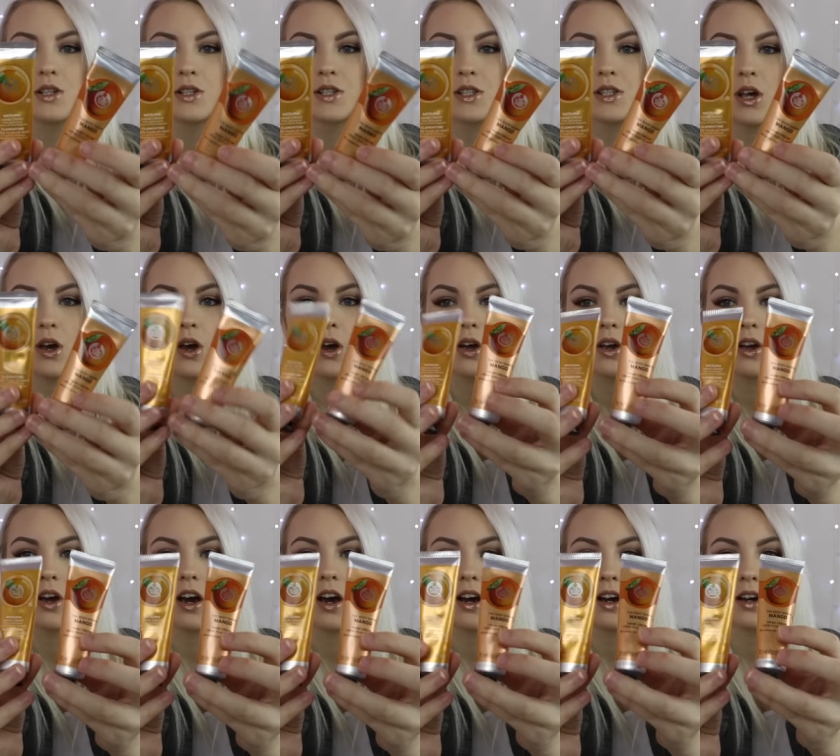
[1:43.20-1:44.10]

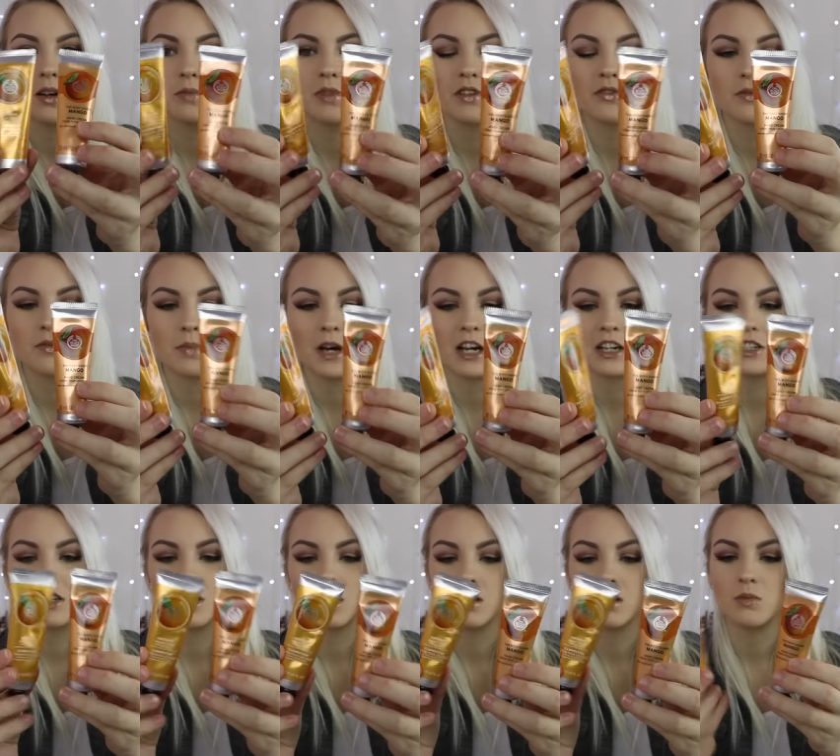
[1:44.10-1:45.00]
So different
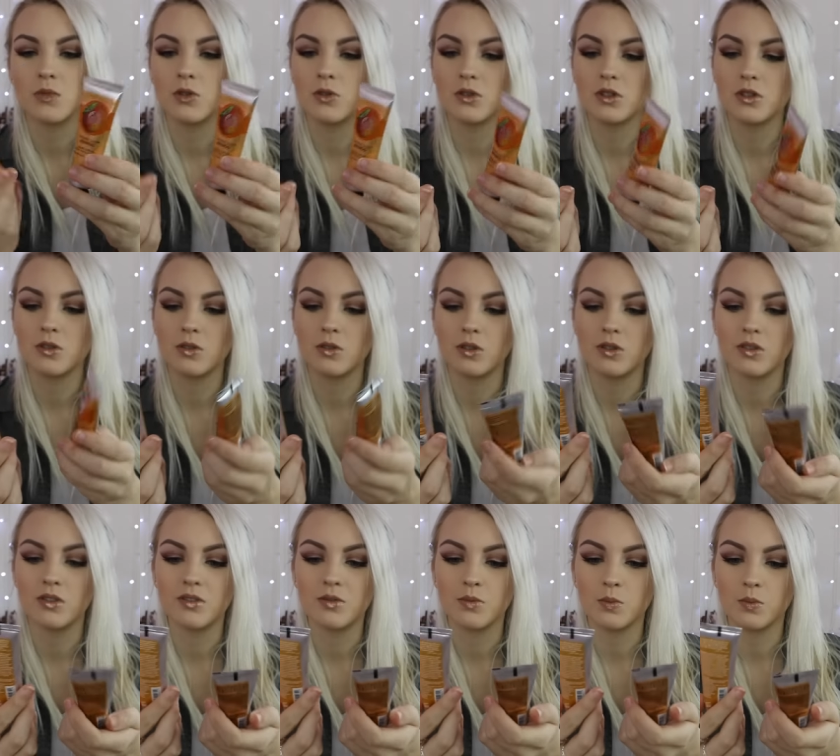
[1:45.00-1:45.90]
packaging. I'm not
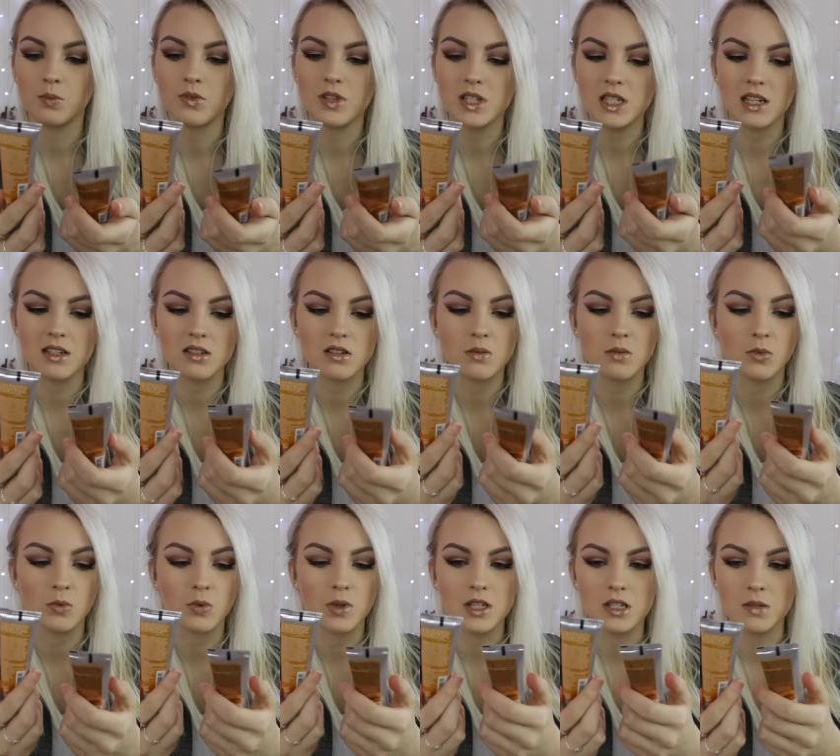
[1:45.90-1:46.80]
sure if the
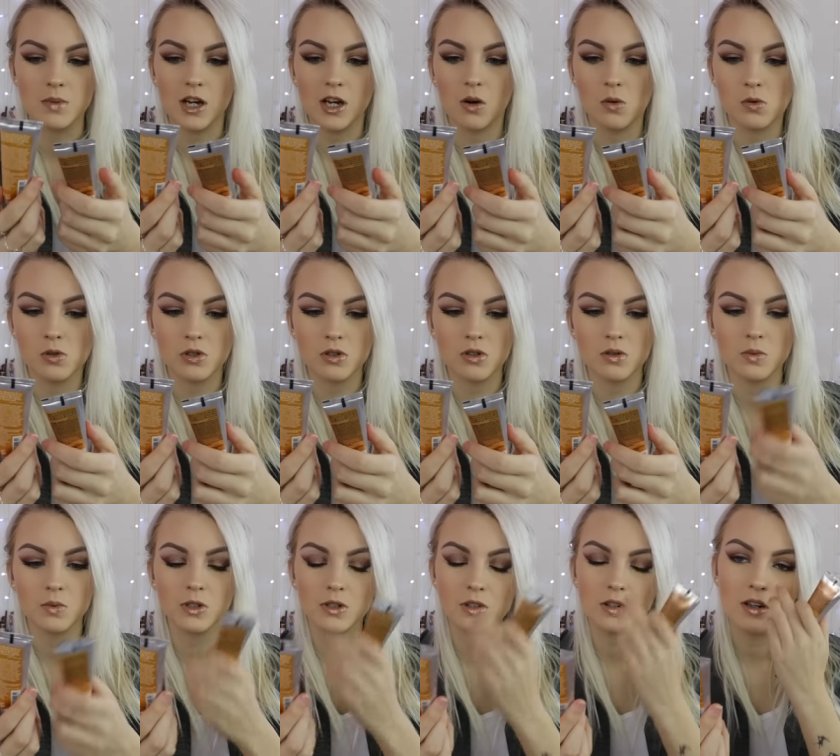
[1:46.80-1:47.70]
Satsuma one's a bit older or
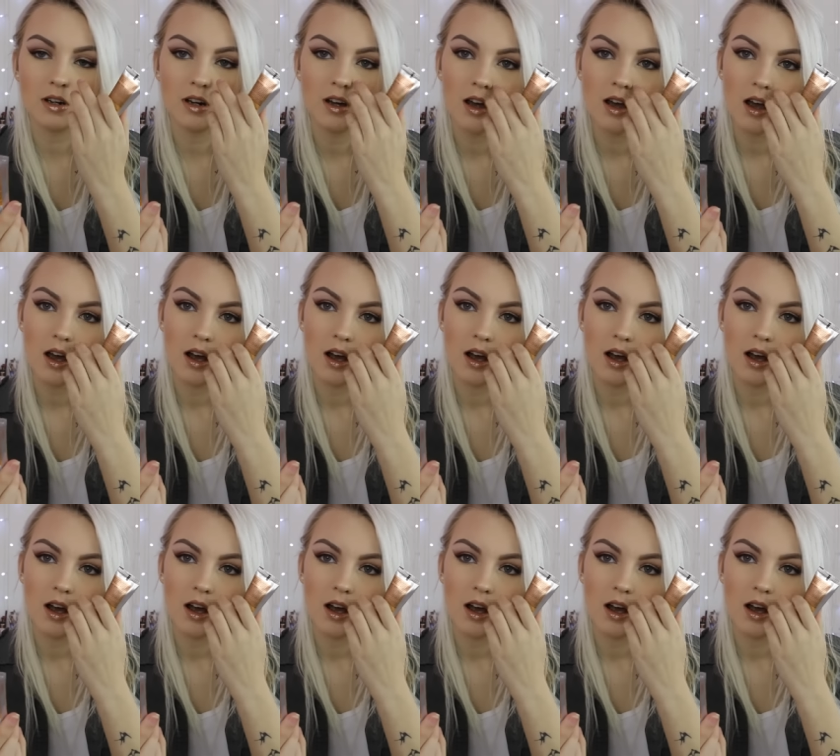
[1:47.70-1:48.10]
whatnot.